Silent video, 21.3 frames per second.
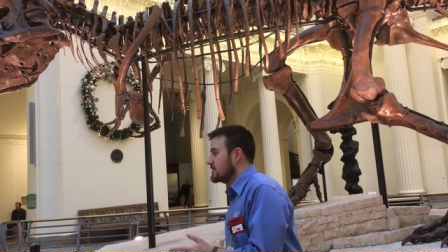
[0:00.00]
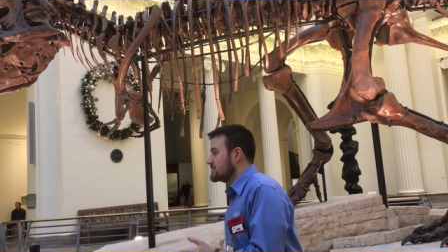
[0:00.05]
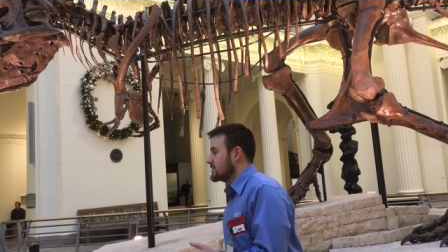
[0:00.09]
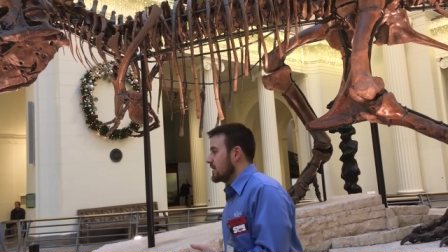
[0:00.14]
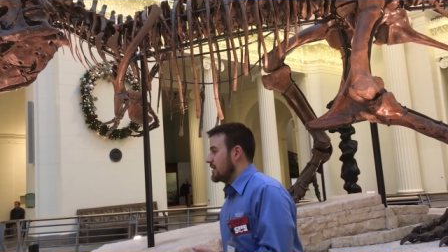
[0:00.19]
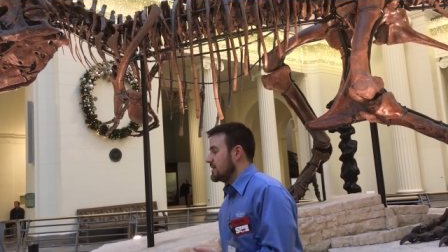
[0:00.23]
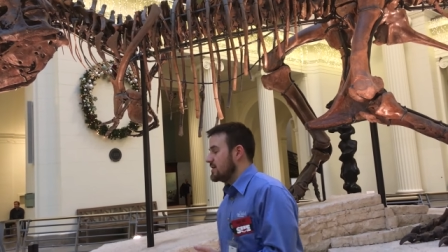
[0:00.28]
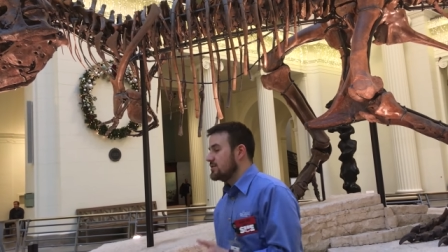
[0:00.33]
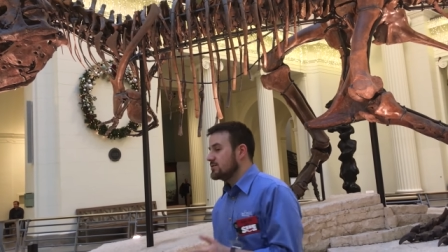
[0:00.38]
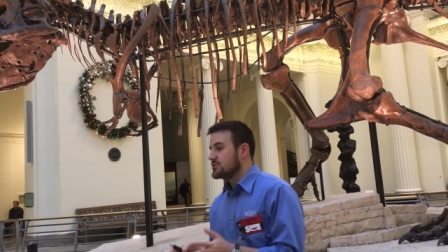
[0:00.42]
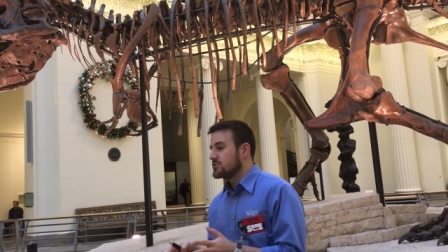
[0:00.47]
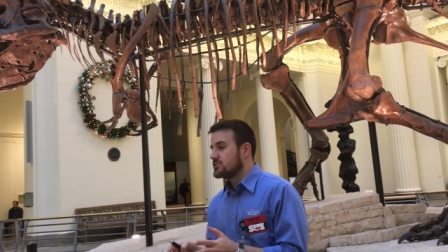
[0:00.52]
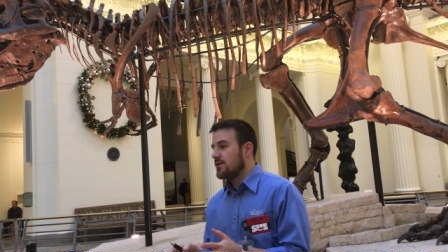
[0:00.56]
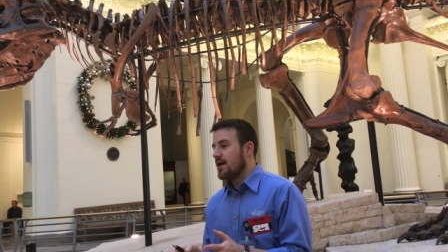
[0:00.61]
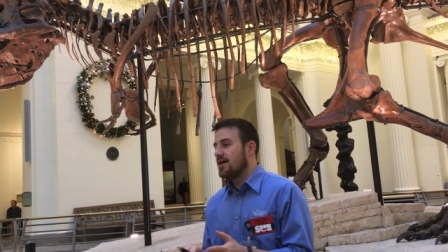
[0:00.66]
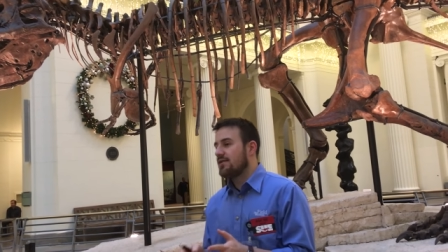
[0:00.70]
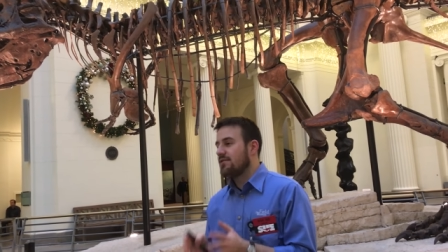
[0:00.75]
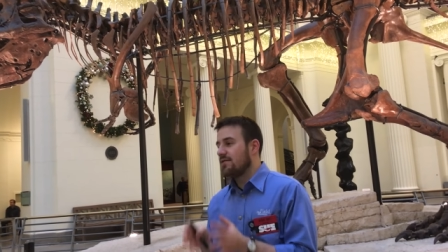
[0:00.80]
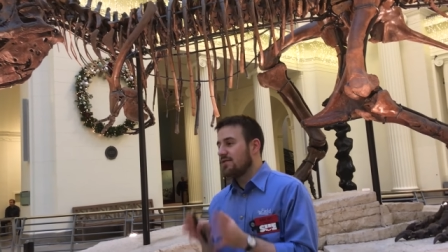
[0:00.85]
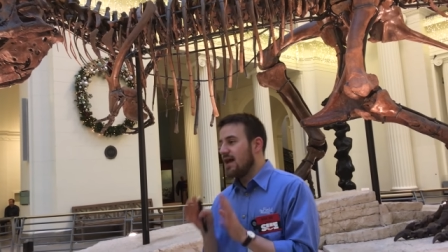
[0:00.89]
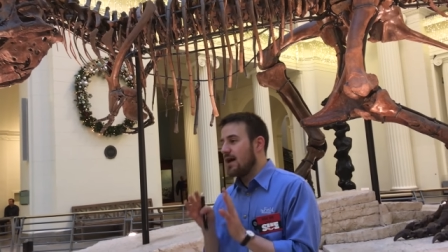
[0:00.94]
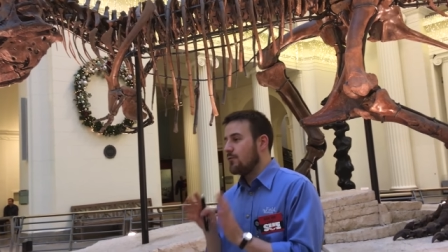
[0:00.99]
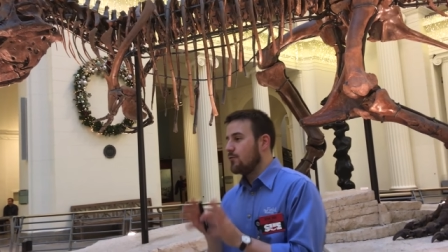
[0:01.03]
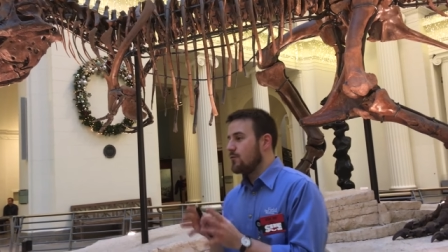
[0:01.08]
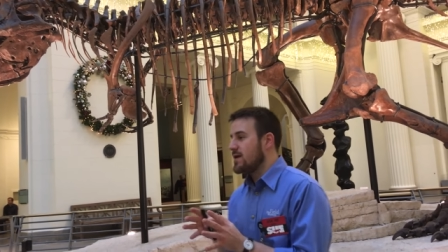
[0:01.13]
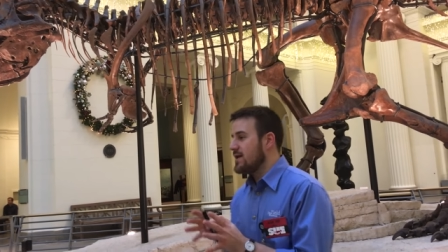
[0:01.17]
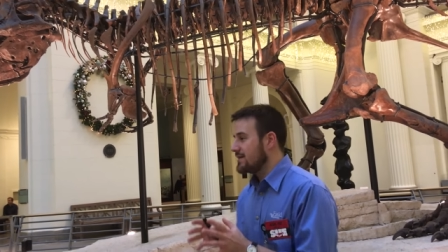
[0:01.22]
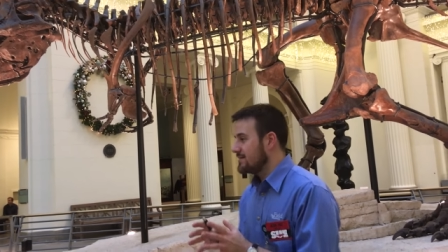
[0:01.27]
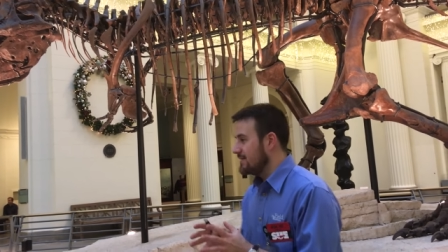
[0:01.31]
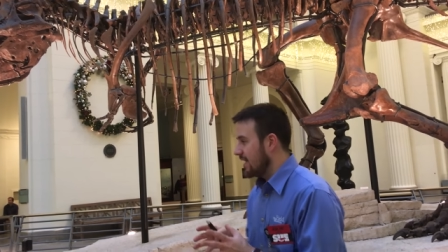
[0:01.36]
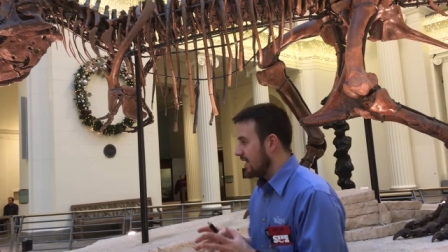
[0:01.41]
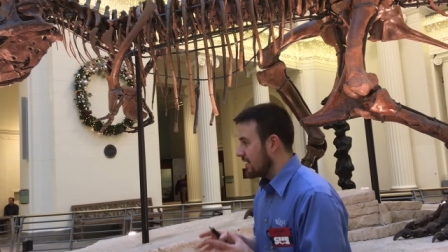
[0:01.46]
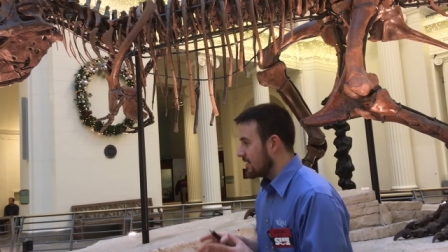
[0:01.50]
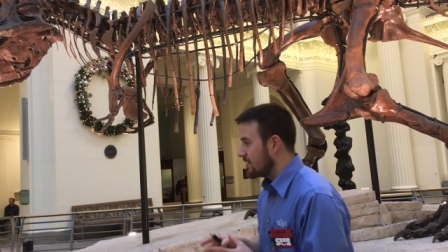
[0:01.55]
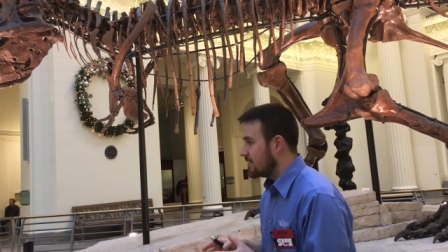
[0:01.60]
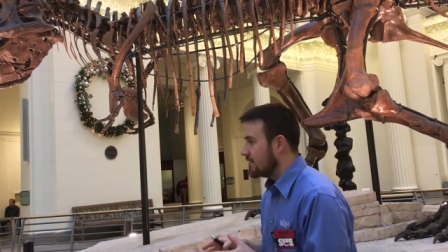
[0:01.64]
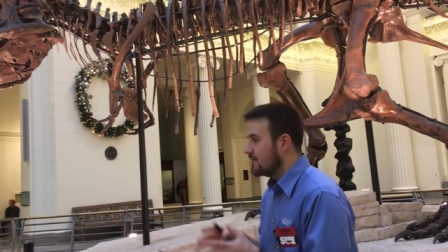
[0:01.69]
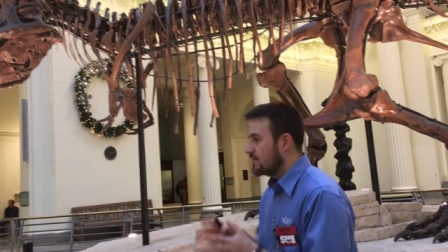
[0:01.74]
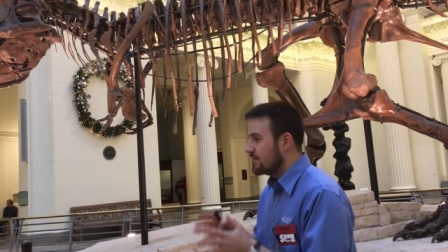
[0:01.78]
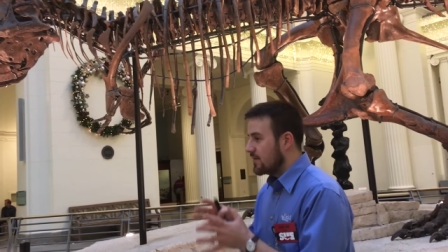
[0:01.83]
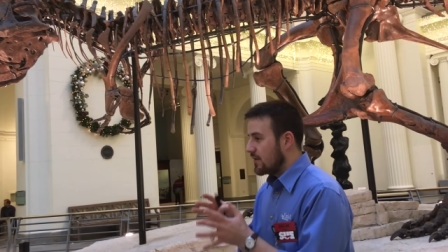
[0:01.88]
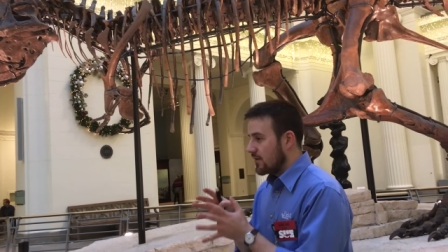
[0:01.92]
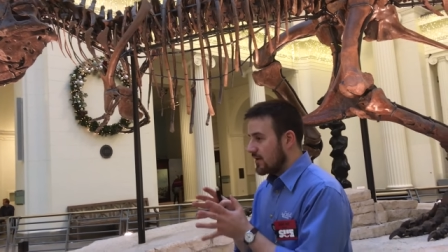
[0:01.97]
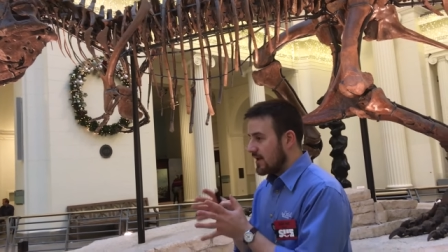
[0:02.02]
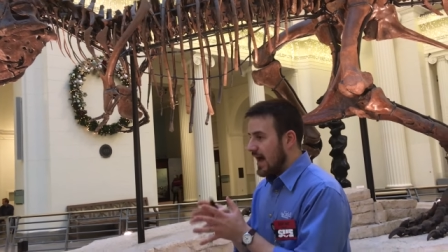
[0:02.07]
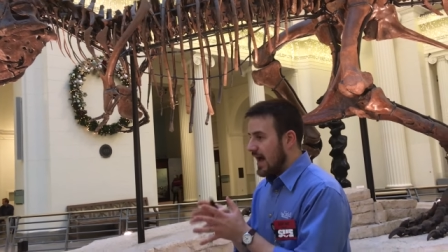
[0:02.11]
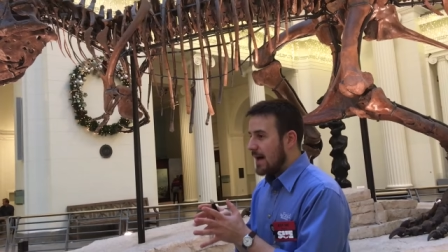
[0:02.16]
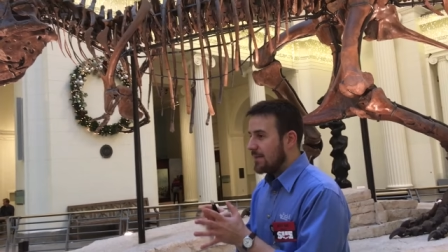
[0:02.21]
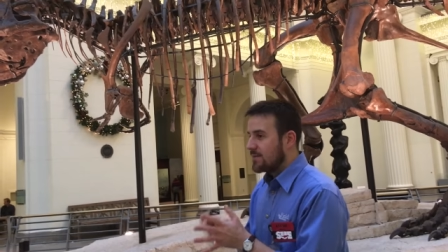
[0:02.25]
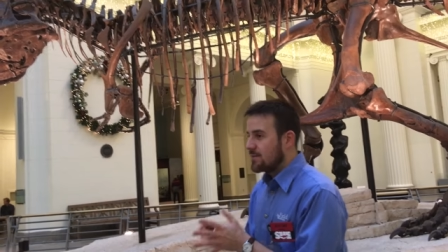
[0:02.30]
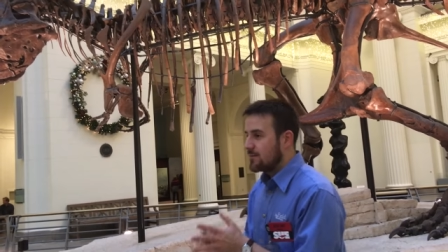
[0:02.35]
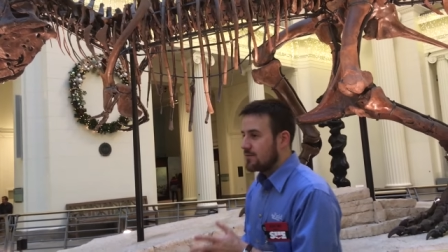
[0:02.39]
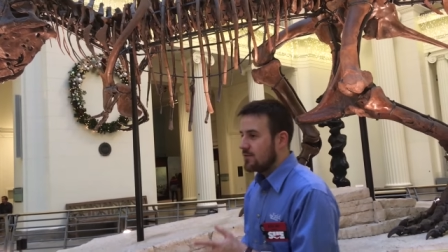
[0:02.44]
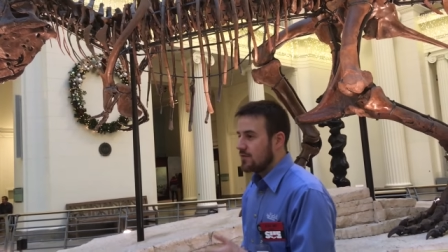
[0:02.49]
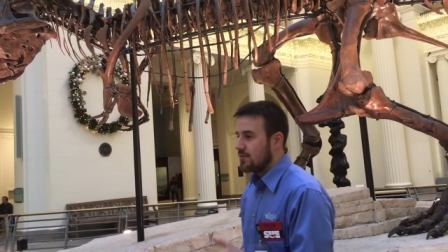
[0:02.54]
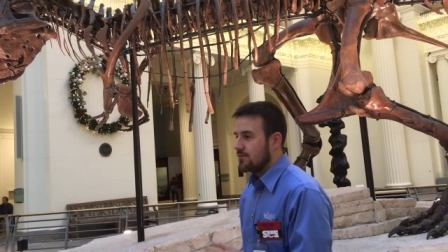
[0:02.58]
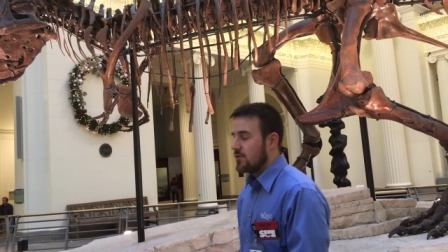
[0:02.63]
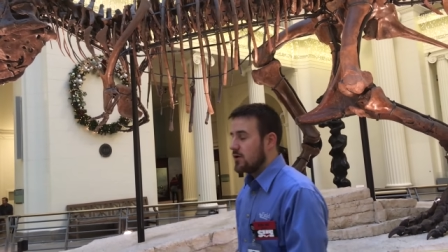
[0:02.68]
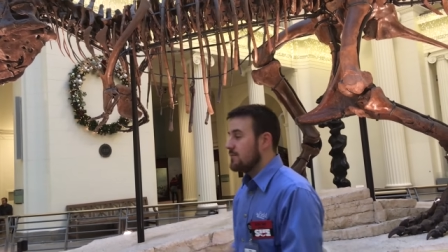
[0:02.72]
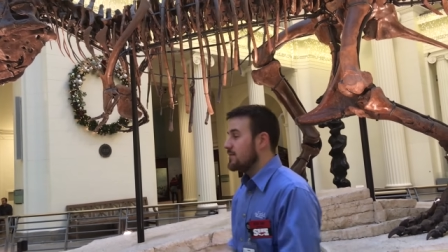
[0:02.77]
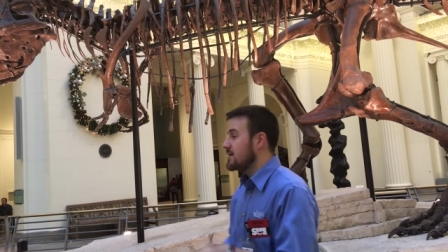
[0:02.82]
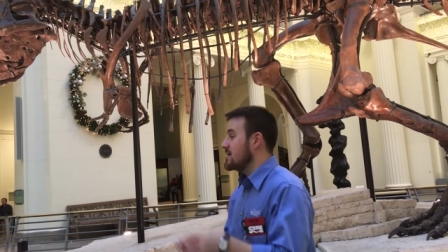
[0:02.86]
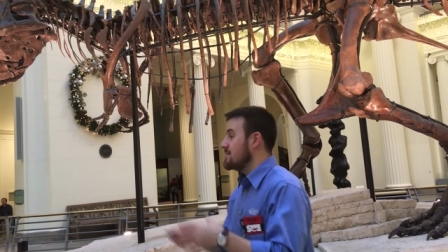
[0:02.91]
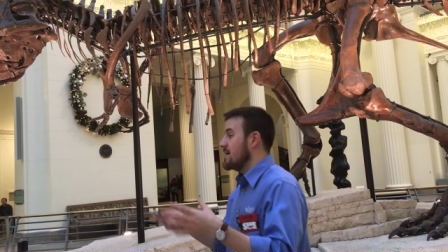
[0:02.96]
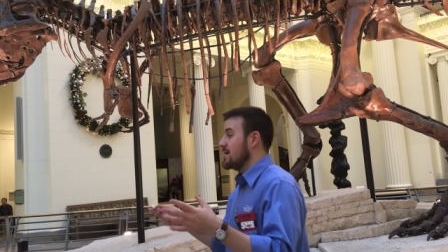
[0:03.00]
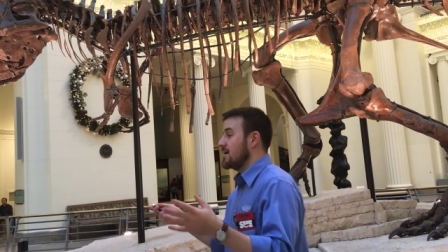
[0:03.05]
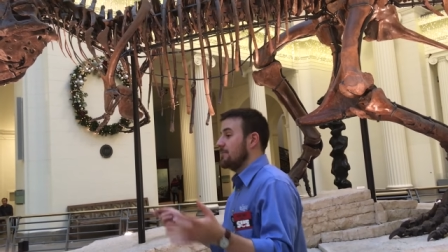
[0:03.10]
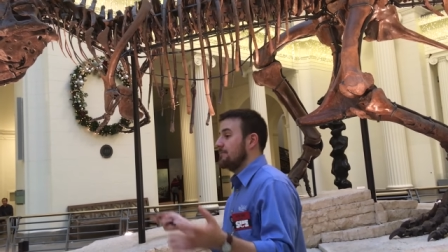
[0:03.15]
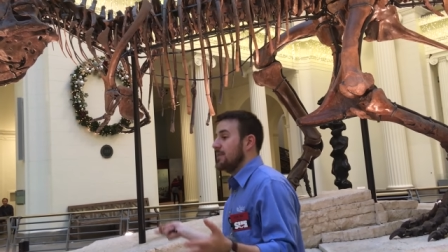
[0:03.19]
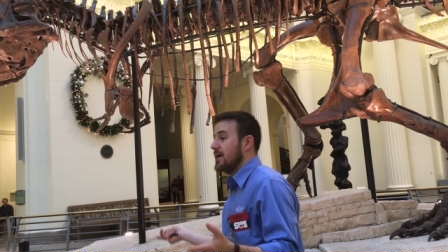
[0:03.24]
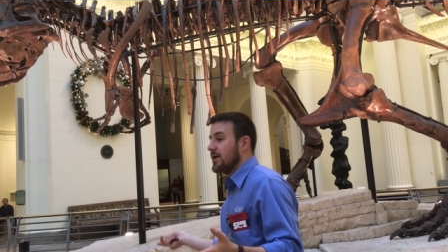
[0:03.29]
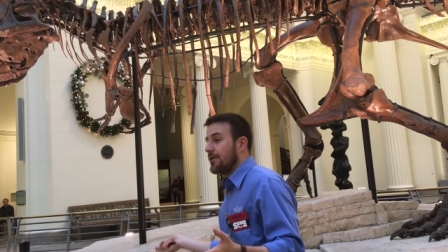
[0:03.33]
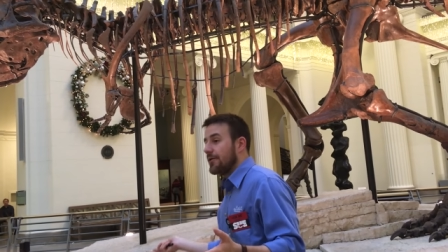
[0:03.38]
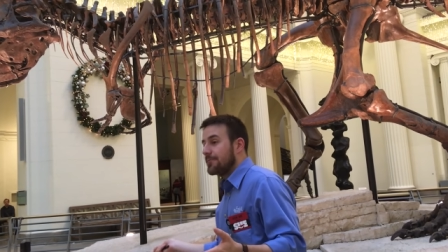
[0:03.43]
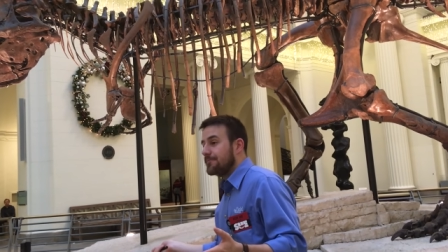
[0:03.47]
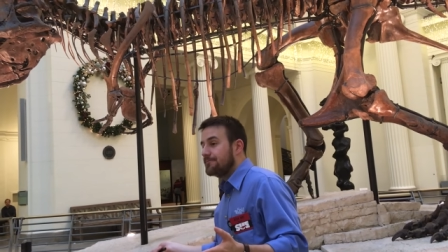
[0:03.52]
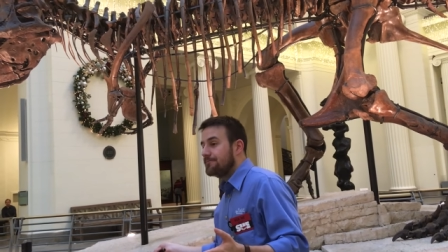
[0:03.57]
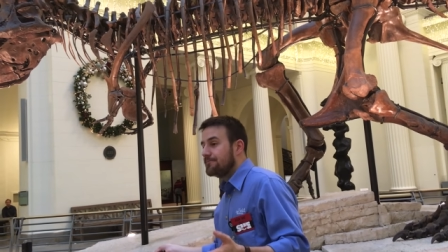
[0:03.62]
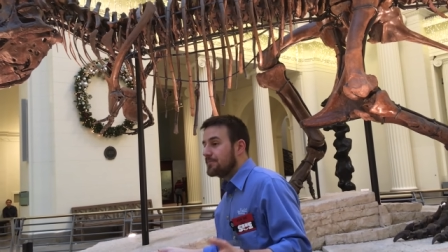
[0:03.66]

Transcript: So how do you strengthen that weak link? The gaps between the vertebrae, you make them bigger.